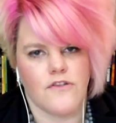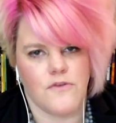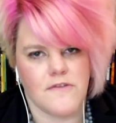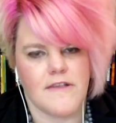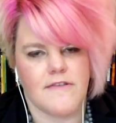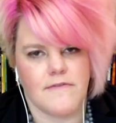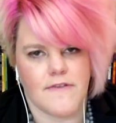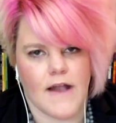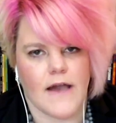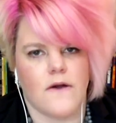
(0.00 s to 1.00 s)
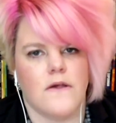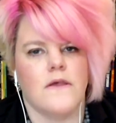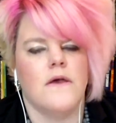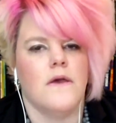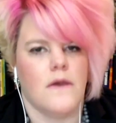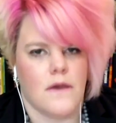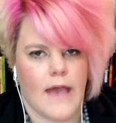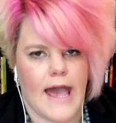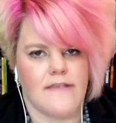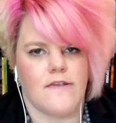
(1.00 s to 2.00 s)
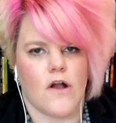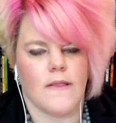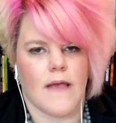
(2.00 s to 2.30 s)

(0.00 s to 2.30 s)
New Sense of Style as an online